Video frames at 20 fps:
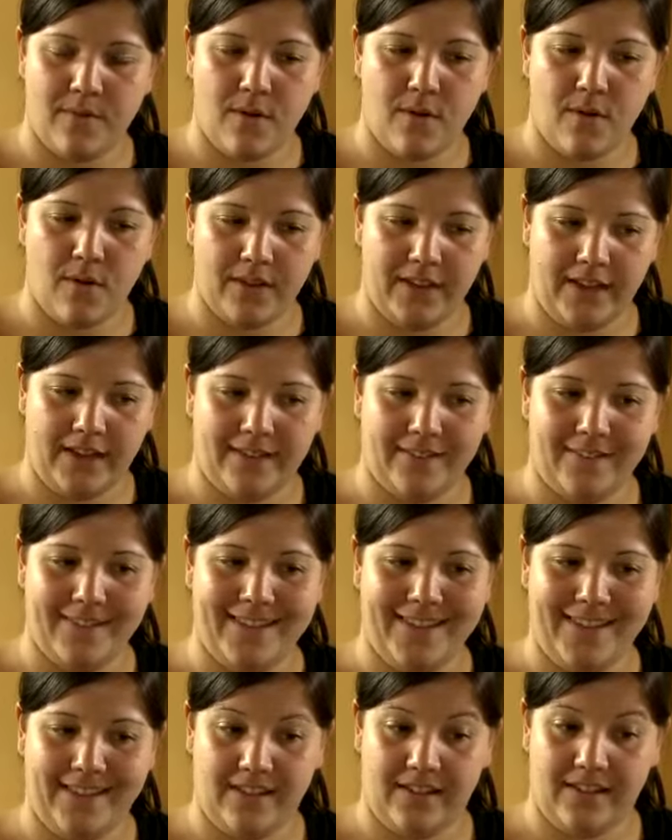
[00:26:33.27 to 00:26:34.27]
on it
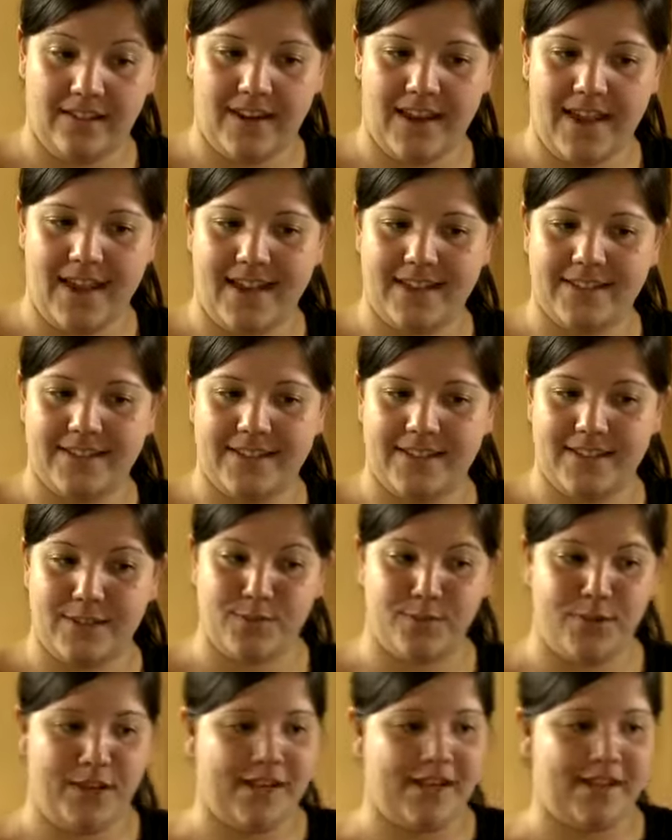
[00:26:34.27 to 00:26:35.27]
in class, since
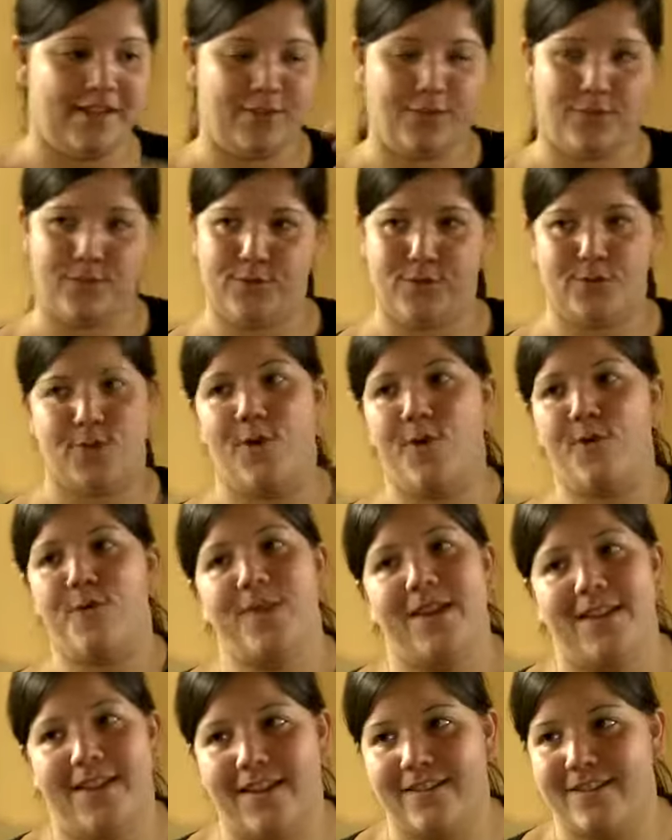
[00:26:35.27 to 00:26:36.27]
we can do so
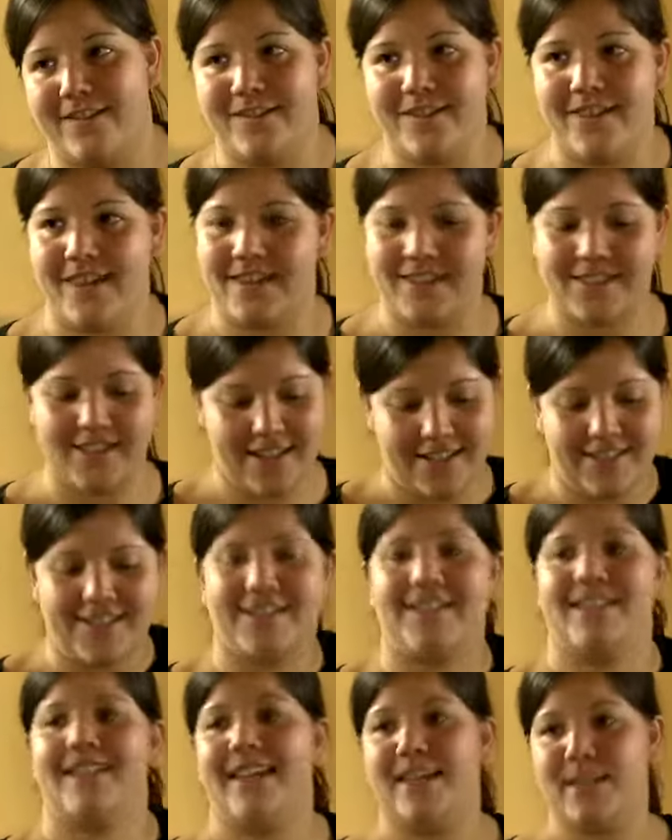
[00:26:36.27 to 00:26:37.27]
many other things like
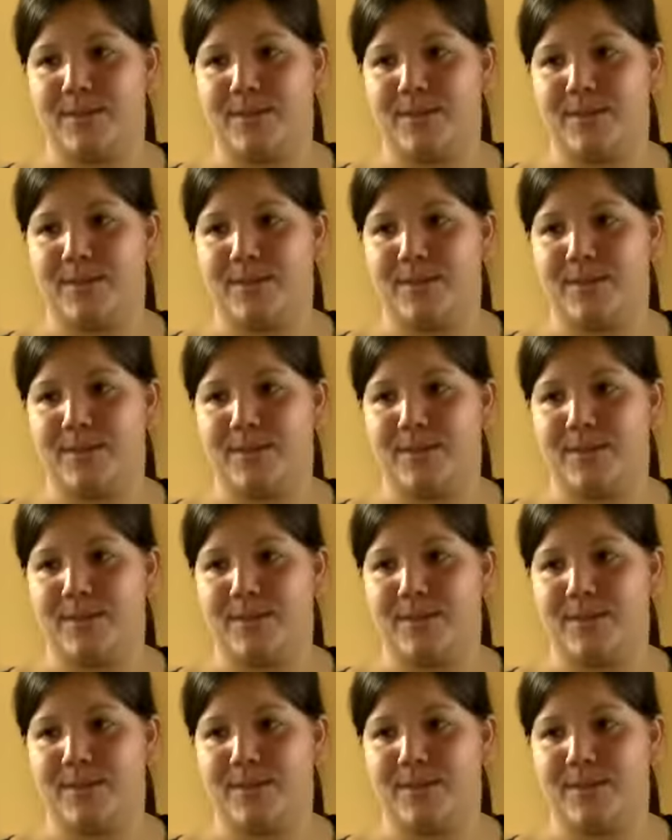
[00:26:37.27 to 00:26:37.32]
listening,